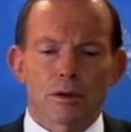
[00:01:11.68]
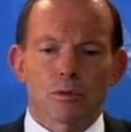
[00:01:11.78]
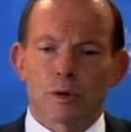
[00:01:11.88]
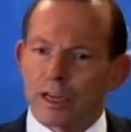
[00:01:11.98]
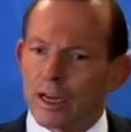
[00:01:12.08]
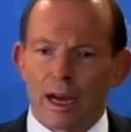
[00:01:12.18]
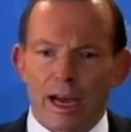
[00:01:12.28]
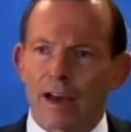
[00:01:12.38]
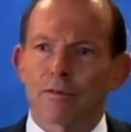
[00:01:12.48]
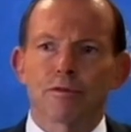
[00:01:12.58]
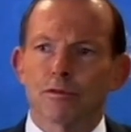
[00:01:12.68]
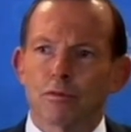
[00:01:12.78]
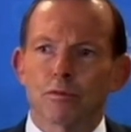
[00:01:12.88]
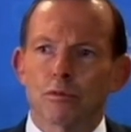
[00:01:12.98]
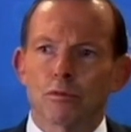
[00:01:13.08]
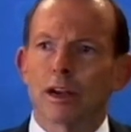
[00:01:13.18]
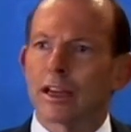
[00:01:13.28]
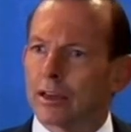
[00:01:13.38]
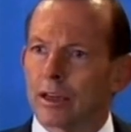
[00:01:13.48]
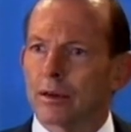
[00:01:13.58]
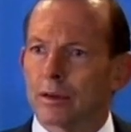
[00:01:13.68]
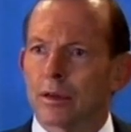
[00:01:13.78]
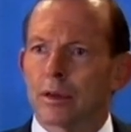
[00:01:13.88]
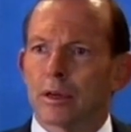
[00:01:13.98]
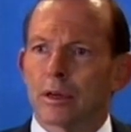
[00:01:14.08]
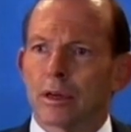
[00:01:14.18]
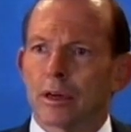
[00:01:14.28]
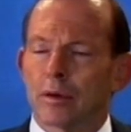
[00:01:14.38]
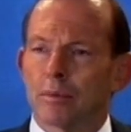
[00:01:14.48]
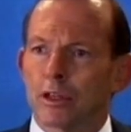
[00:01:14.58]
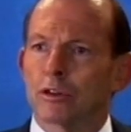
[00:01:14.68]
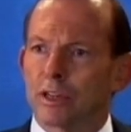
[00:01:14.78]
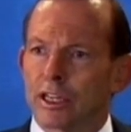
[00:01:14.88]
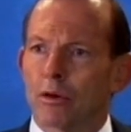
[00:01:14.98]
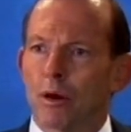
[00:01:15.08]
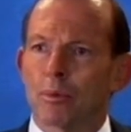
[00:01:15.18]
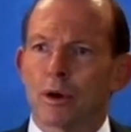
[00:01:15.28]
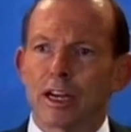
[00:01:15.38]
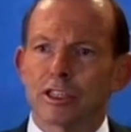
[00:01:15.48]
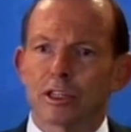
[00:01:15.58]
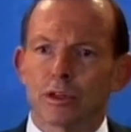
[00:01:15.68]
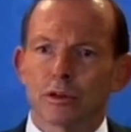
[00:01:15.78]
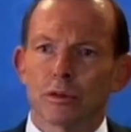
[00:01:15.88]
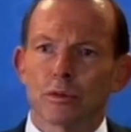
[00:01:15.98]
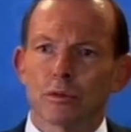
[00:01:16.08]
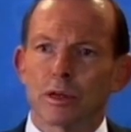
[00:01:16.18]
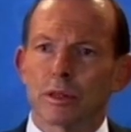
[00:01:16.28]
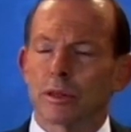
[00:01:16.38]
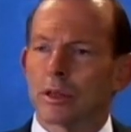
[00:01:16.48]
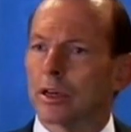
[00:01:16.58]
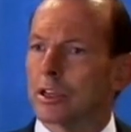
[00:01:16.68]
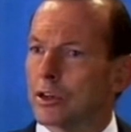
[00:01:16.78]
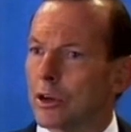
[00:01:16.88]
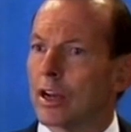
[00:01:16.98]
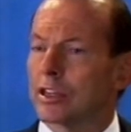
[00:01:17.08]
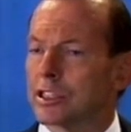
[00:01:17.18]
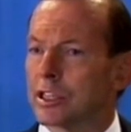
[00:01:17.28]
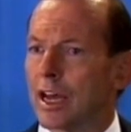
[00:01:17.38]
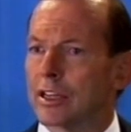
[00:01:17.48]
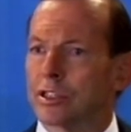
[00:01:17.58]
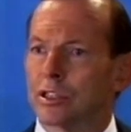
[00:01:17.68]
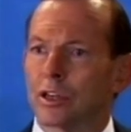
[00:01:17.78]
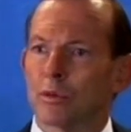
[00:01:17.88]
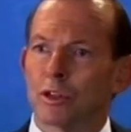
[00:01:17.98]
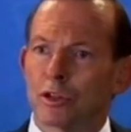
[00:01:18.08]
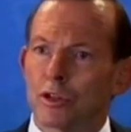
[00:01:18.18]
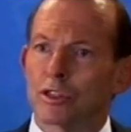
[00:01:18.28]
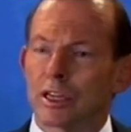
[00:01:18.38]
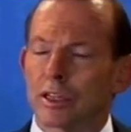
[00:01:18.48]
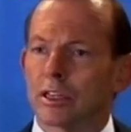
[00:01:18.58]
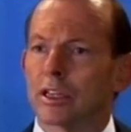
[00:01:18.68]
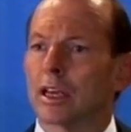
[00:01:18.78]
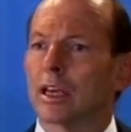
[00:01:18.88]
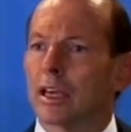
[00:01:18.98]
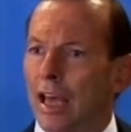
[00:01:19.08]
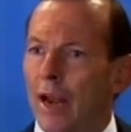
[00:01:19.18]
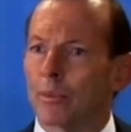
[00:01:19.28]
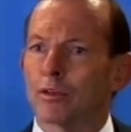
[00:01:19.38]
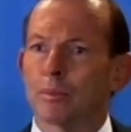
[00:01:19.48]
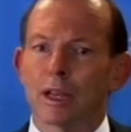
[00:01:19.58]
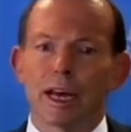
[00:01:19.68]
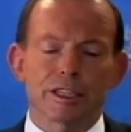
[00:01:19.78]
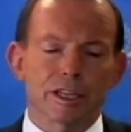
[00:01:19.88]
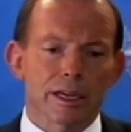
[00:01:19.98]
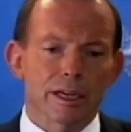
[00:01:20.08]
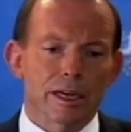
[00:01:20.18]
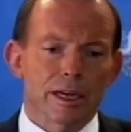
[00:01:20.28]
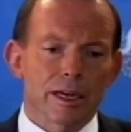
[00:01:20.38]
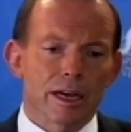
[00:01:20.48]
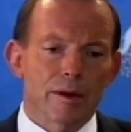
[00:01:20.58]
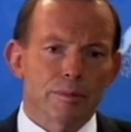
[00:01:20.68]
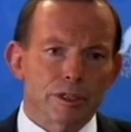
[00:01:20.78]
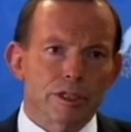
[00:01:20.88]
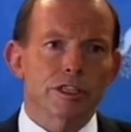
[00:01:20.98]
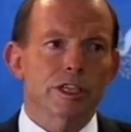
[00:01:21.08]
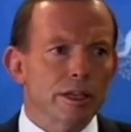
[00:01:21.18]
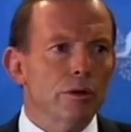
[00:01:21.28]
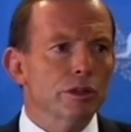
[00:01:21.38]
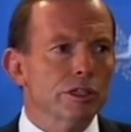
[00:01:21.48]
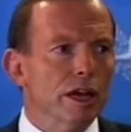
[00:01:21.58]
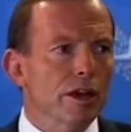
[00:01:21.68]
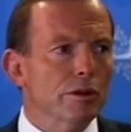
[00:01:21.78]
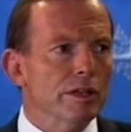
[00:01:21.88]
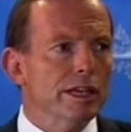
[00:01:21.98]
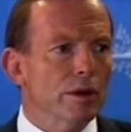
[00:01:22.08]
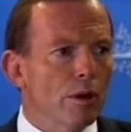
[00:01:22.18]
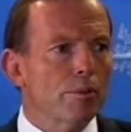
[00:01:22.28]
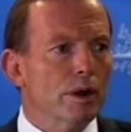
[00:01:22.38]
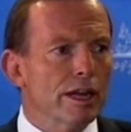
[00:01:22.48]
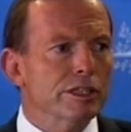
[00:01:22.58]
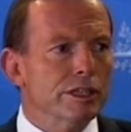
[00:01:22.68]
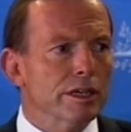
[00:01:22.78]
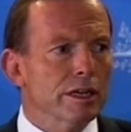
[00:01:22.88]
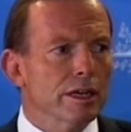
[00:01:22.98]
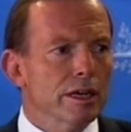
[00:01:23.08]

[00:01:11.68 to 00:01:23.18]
We have regular military cooperation with the United States, with New Zealand, and with Malaysia. But to see also the cooperation